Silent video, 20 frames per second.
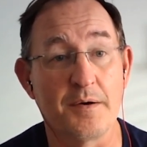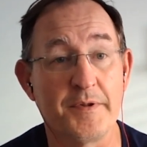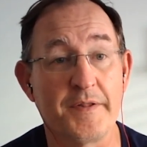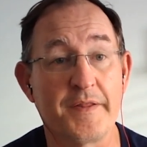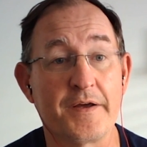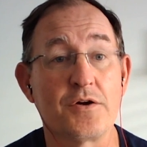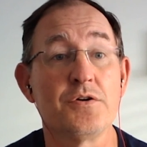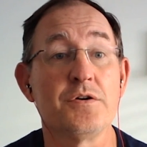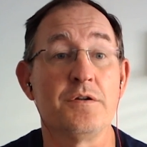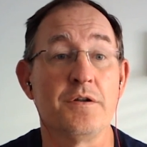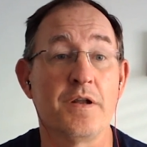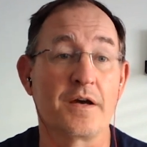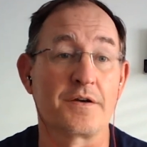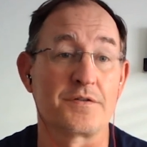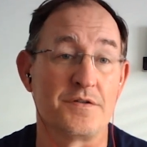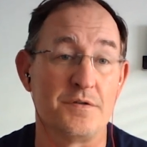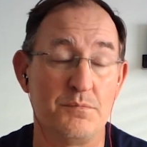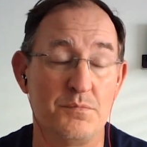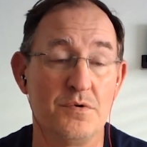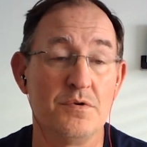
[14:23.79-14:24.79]
and they couldn't
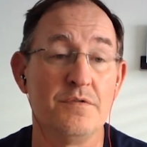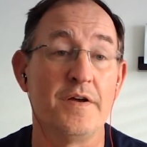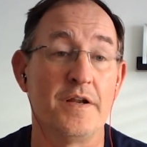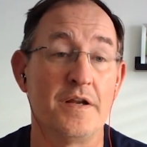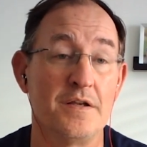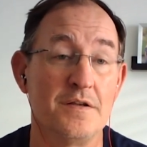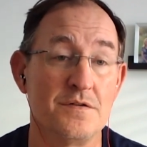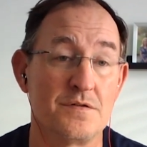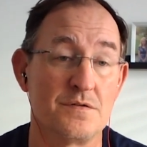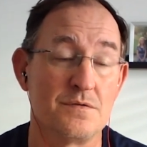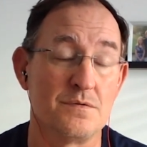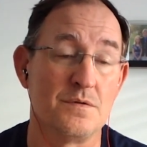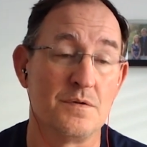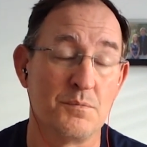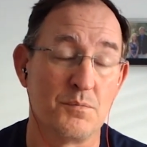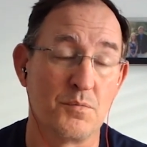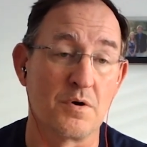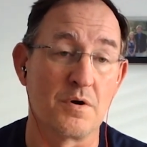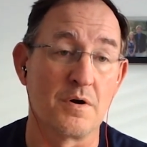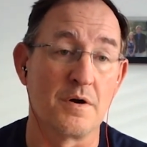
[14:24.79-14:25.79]
actually move it into the
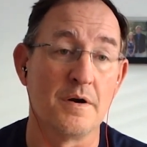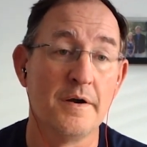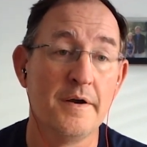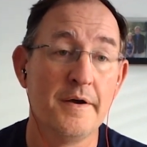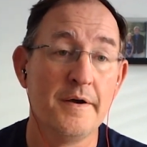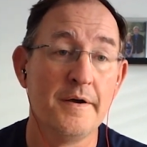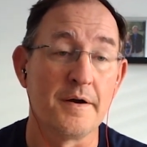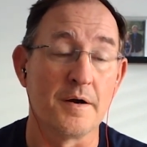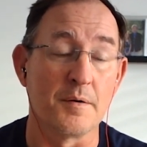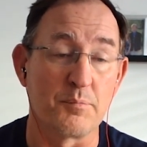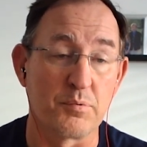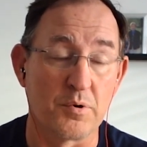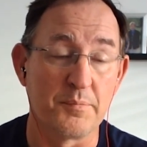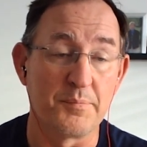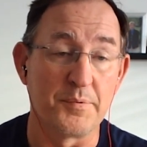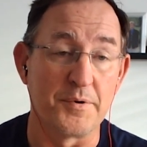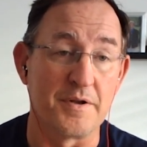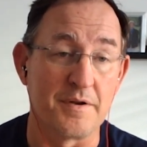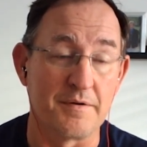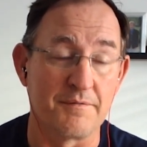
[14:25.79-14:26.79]
more
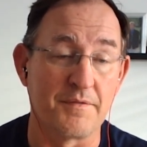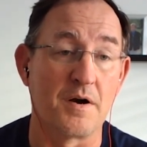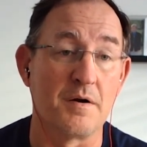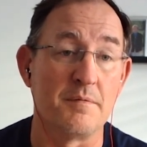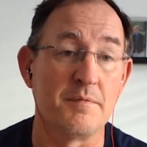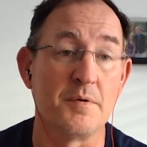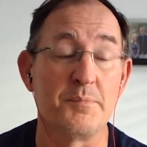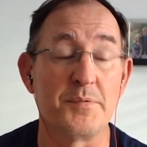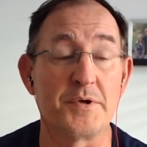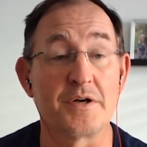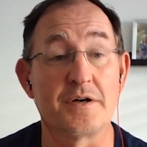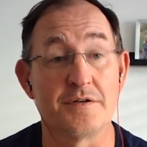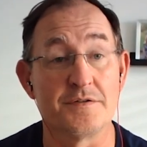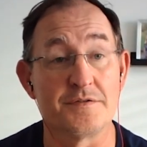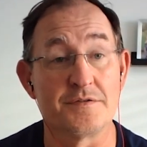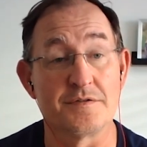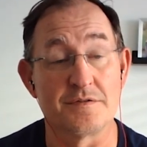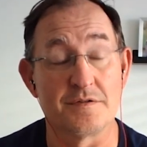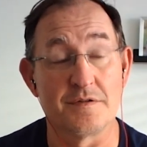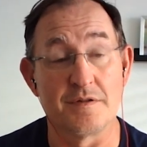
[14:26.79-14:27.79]
appropriate environment
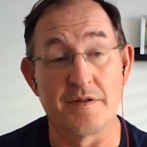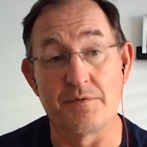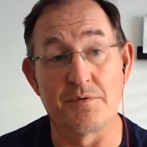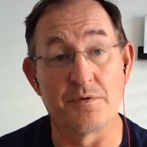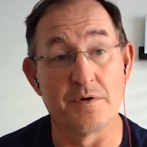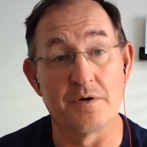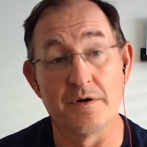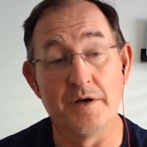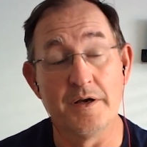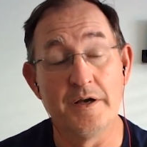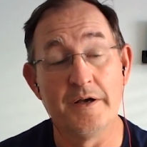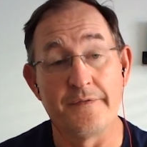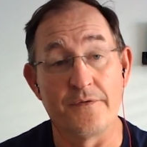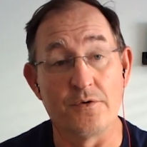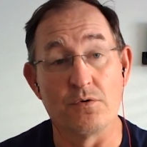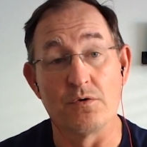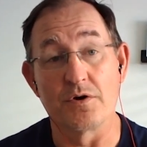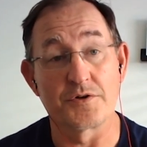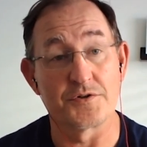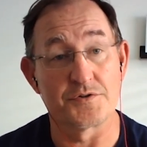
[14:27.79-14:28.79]
because the
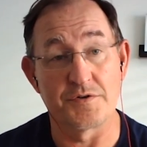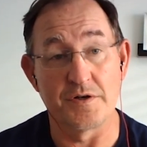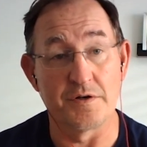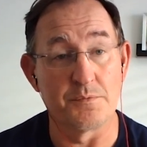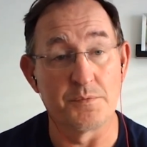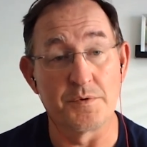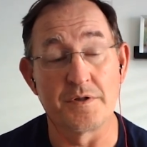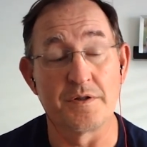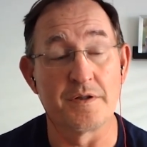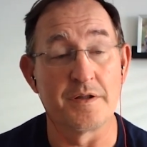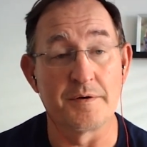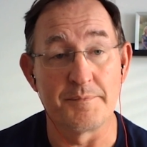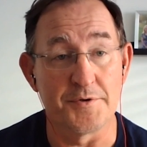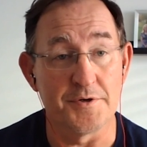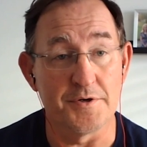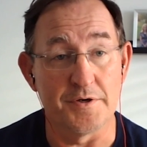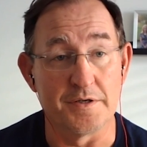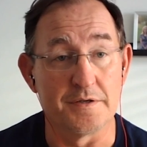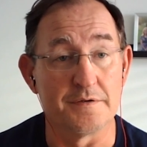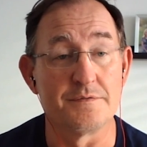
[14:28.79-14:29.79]
orchestrator wouldn't let them do
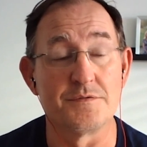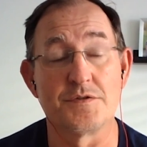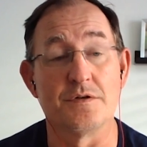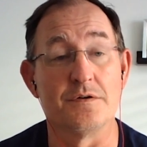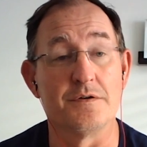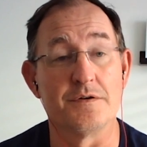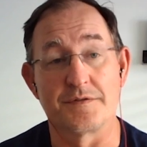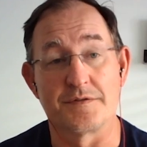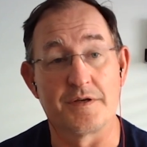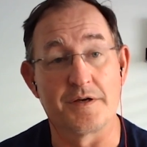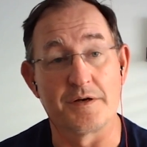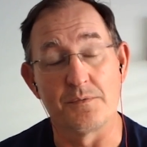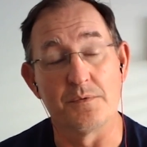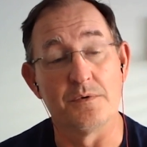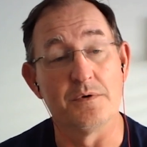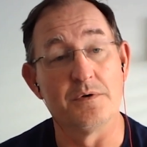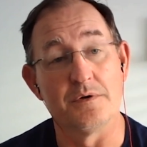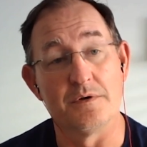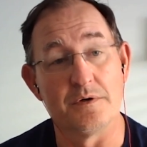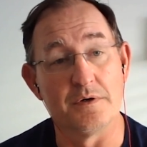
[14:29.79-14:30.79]
it. So it's like,
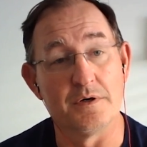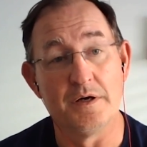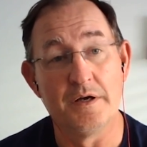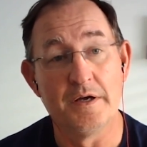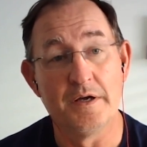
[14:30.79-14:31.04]
well,